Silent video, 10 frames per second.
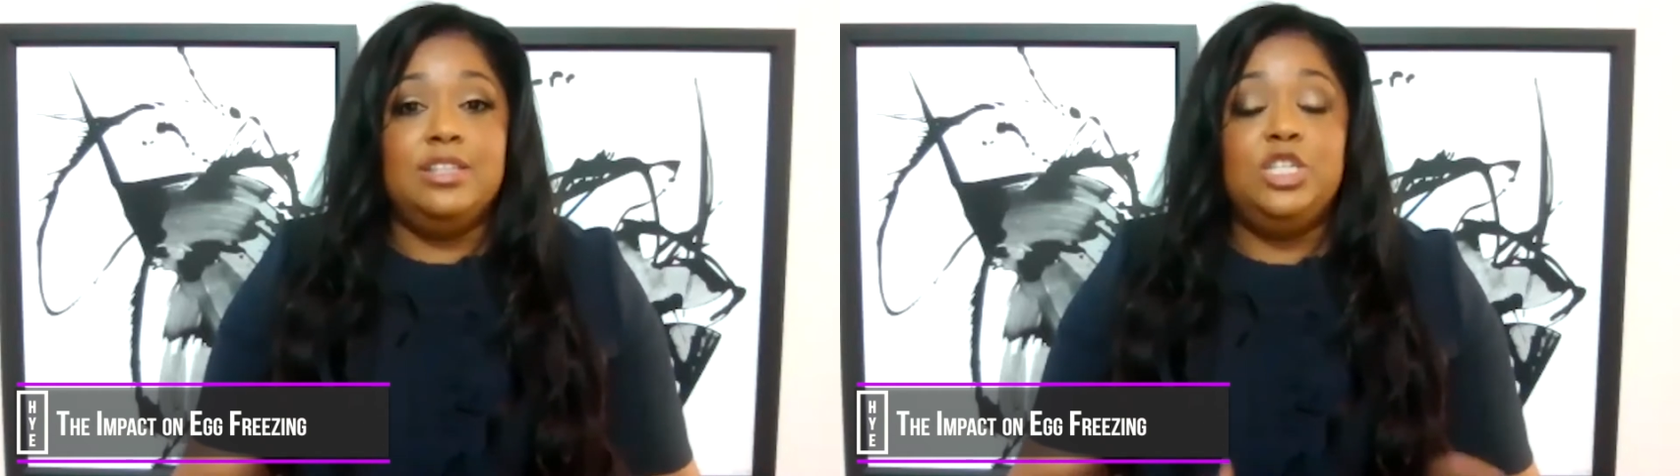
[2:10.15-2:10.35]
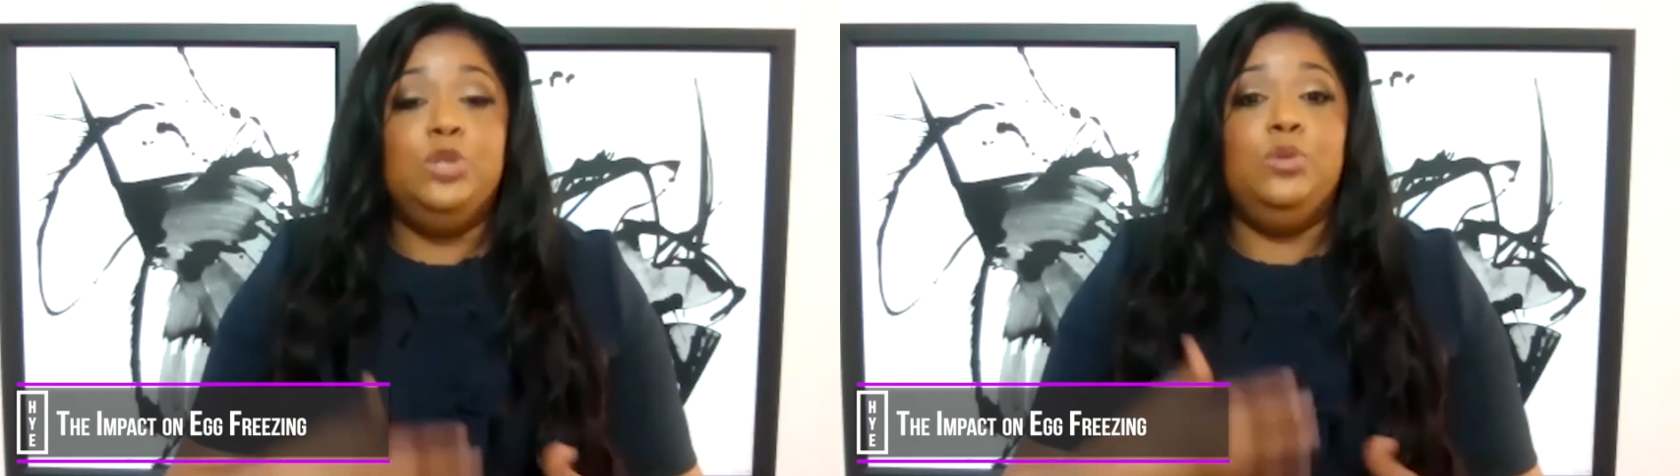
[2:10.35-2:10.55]

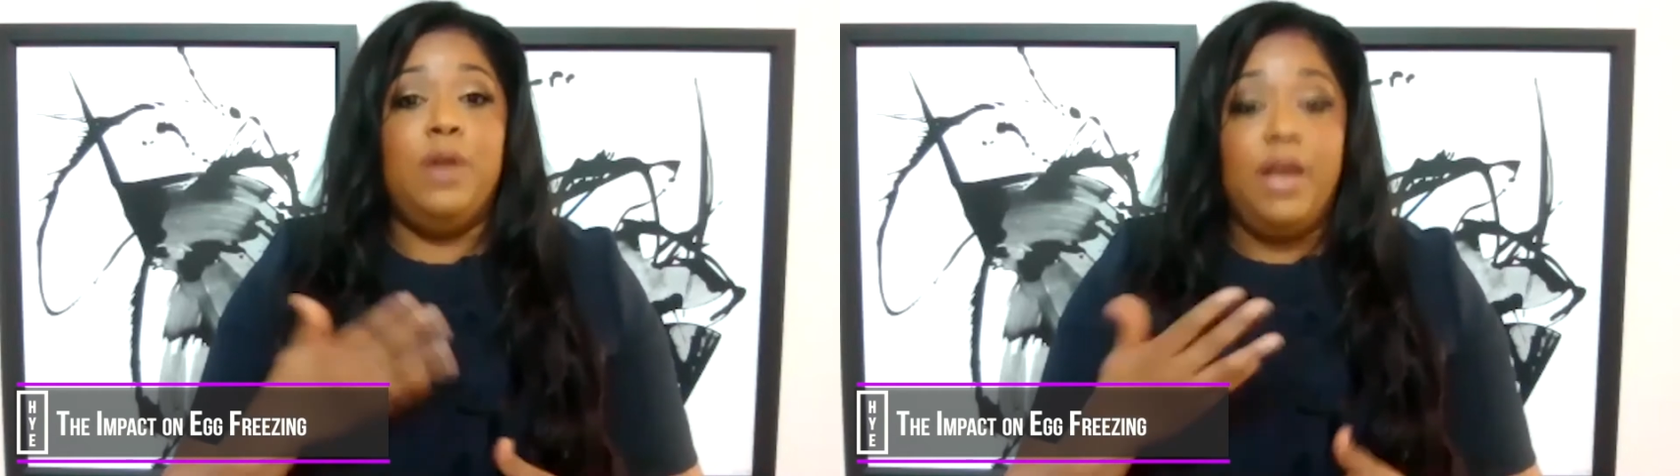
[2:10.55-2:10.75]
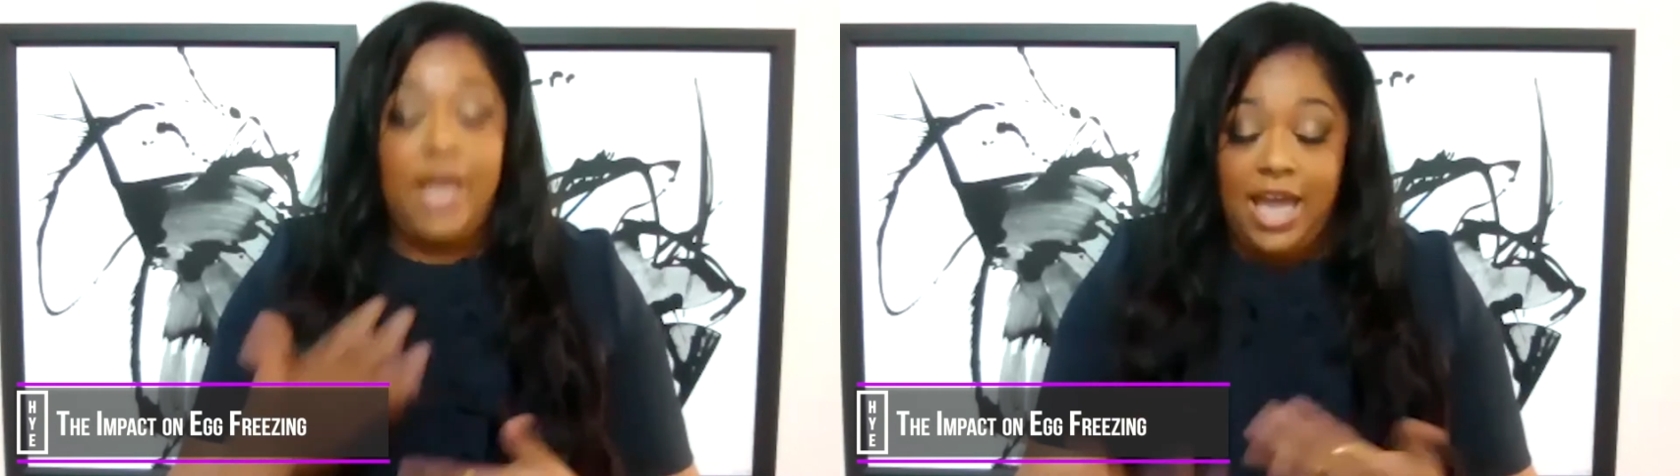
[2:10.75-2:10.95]
to
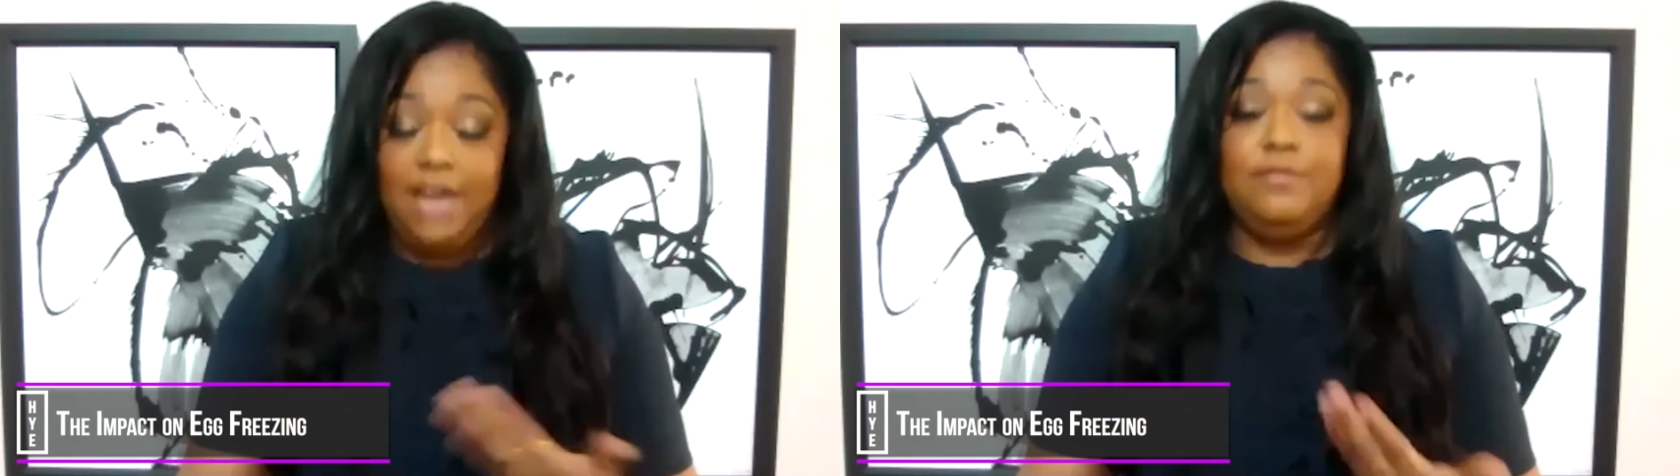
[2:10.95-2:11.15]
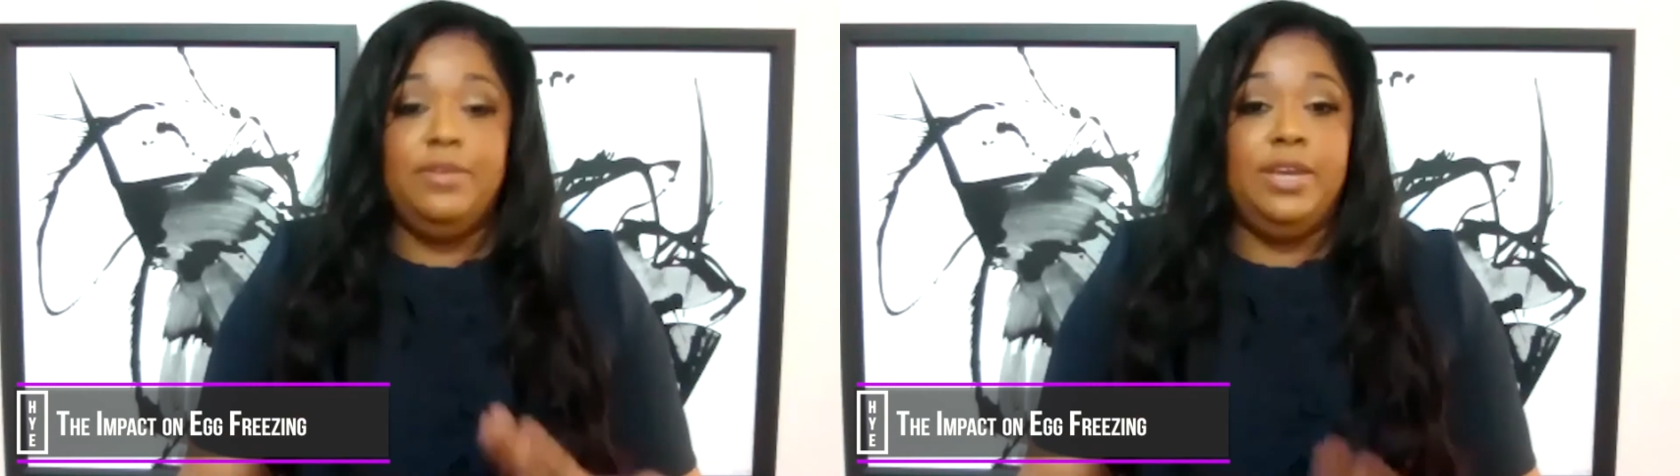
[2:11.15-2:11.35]

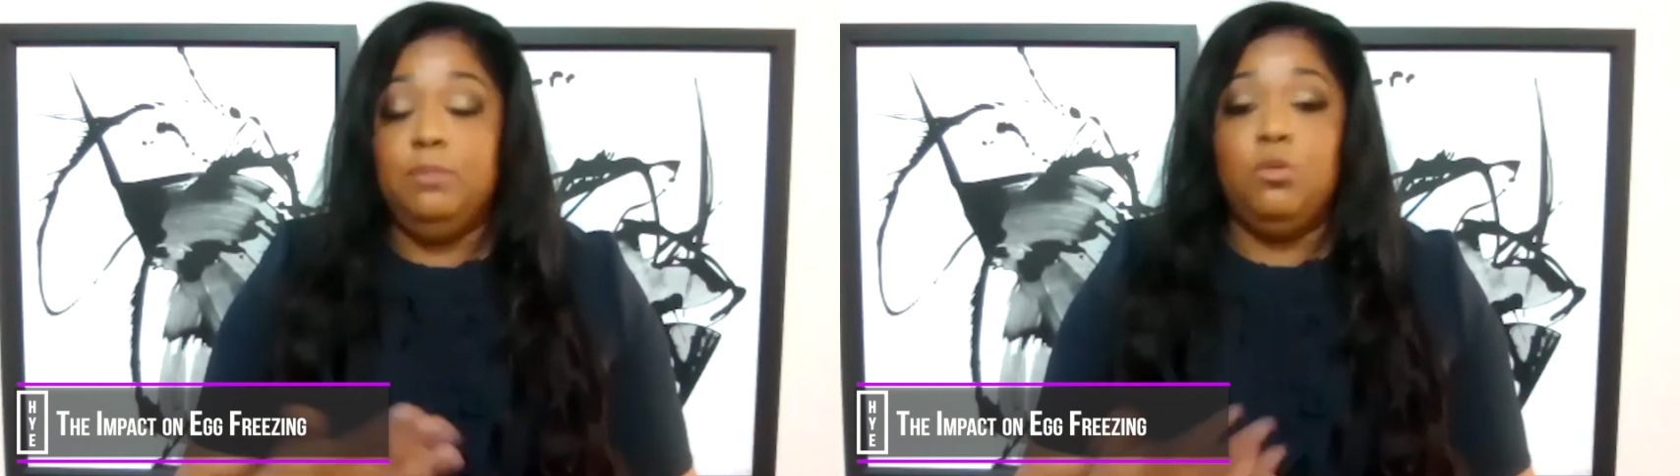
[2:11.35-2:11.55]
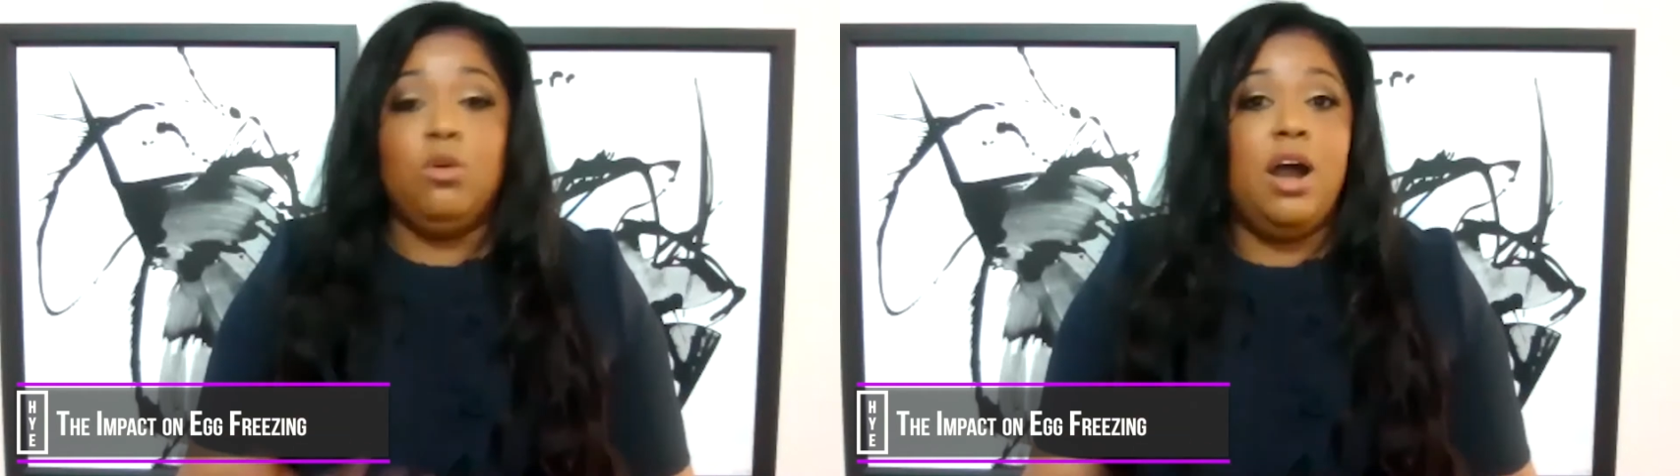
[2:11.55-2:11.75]
have any more